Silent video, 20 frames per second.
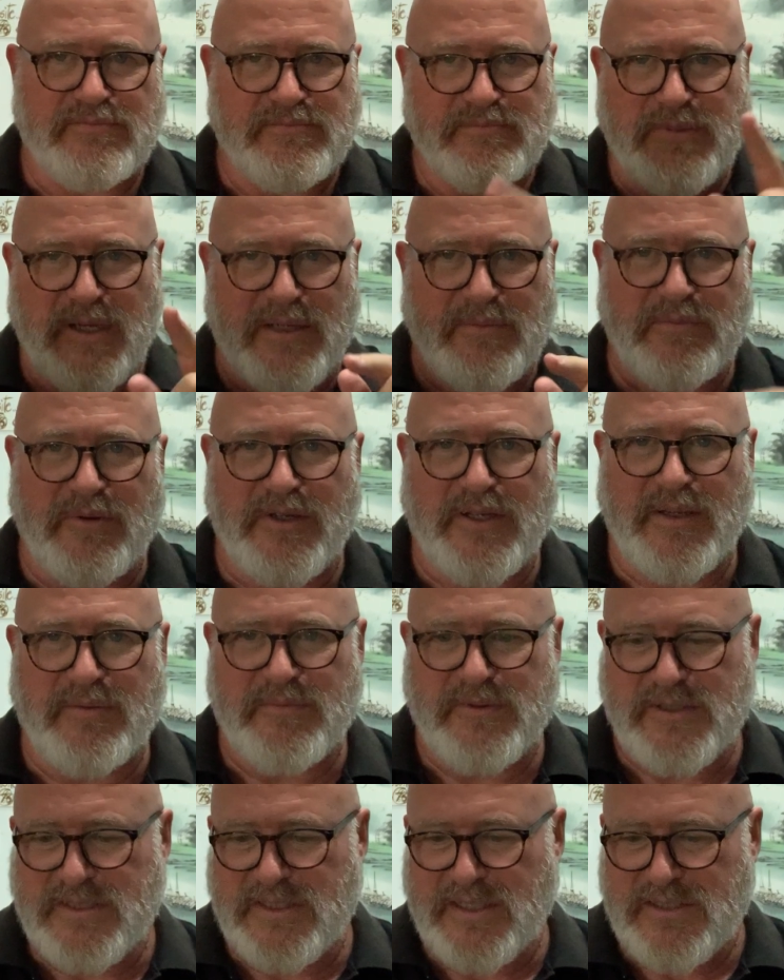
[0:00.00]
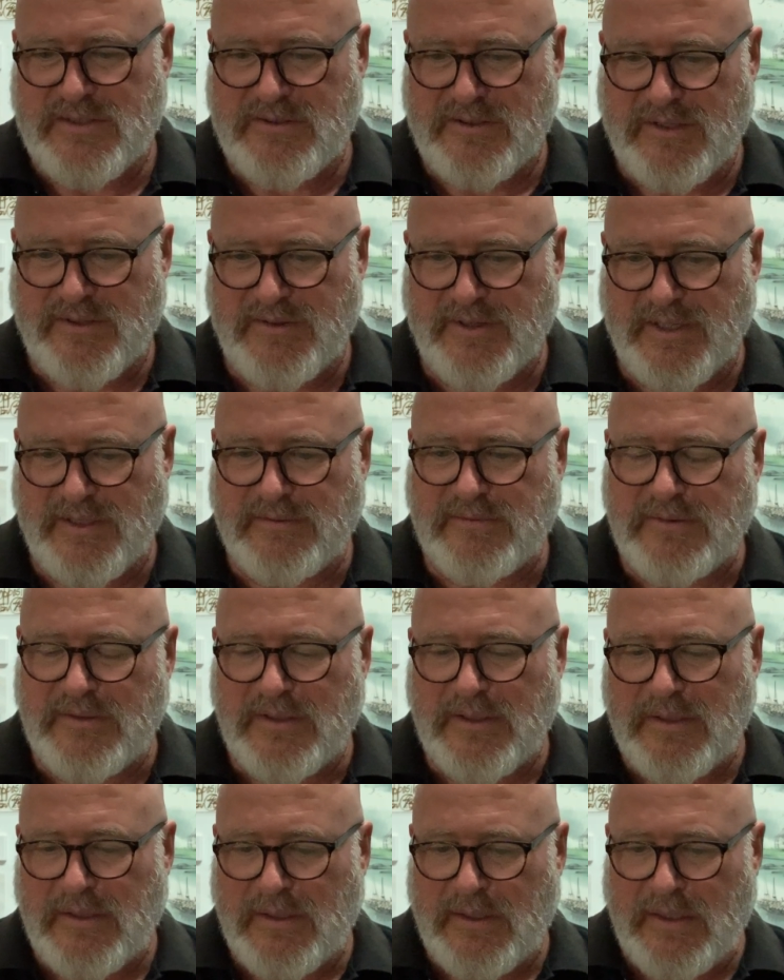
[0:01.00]
paint by numbers and that sort of thing
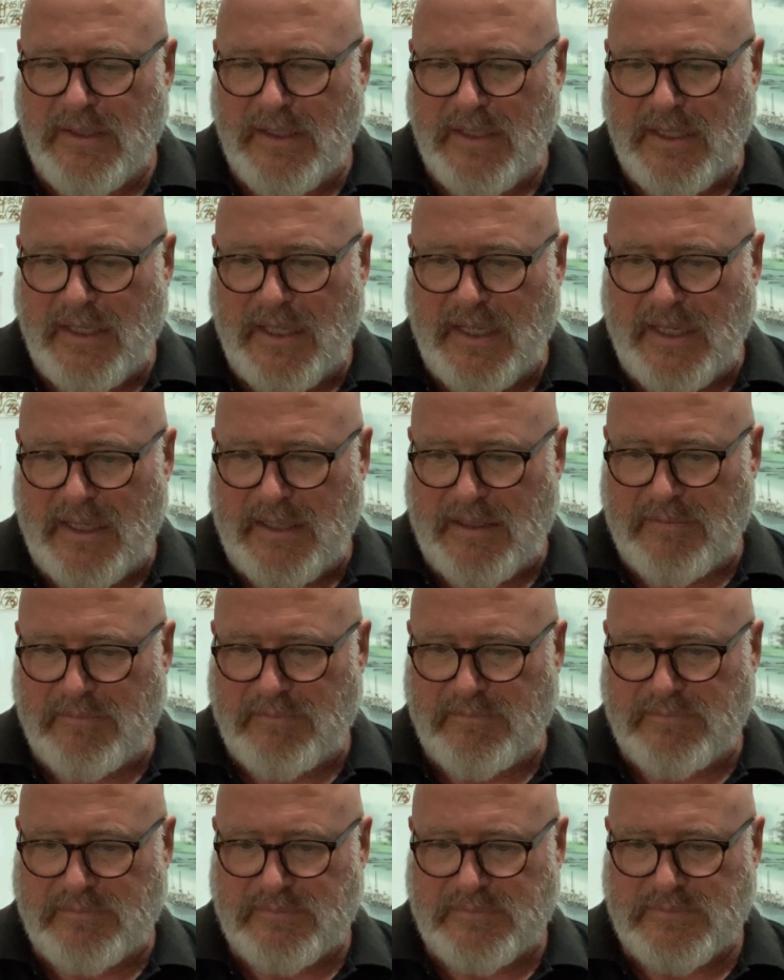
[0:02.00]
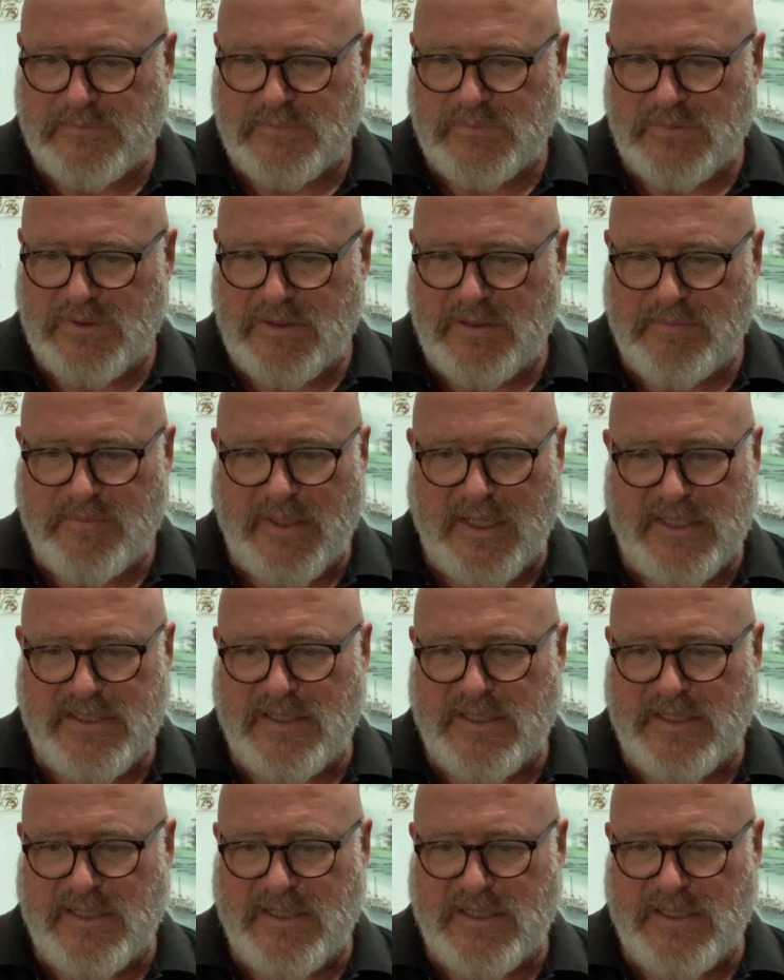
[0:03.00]
can make